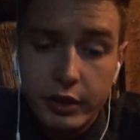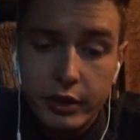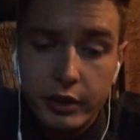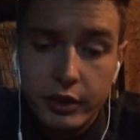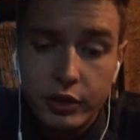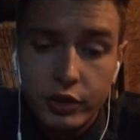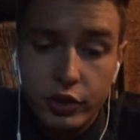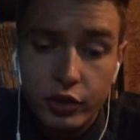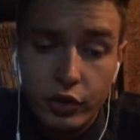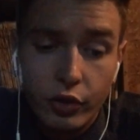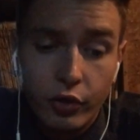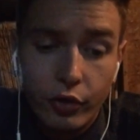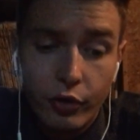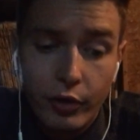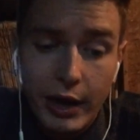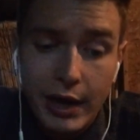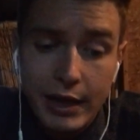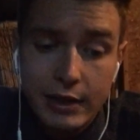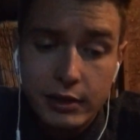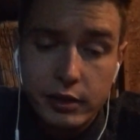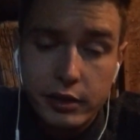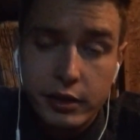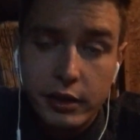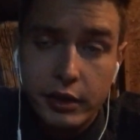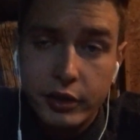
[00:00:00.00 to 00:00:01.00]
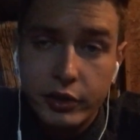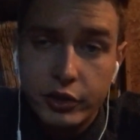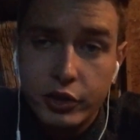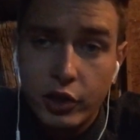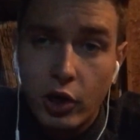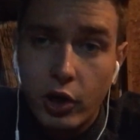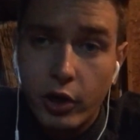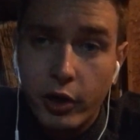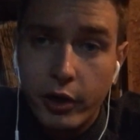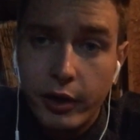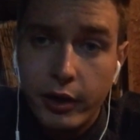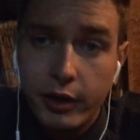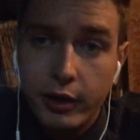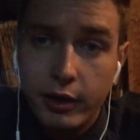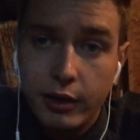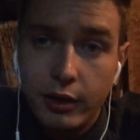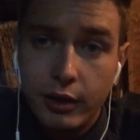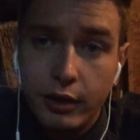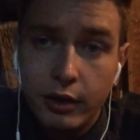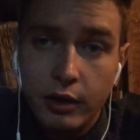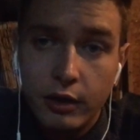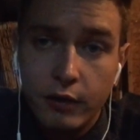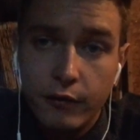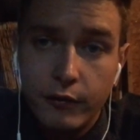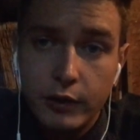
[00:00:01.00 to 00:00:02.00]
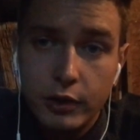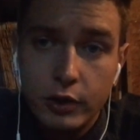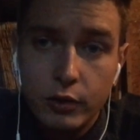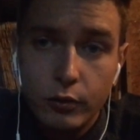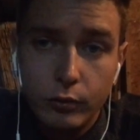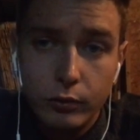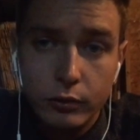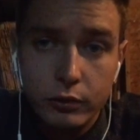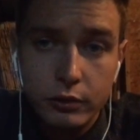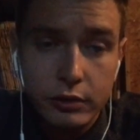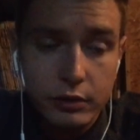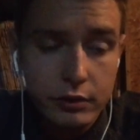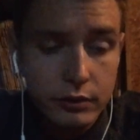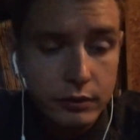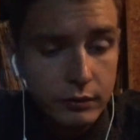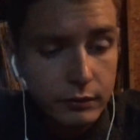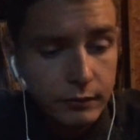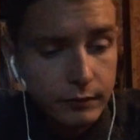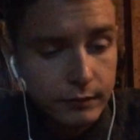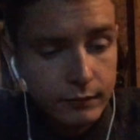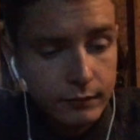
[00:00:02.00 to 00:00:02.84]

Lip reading: into Harassing Targeted Individuals.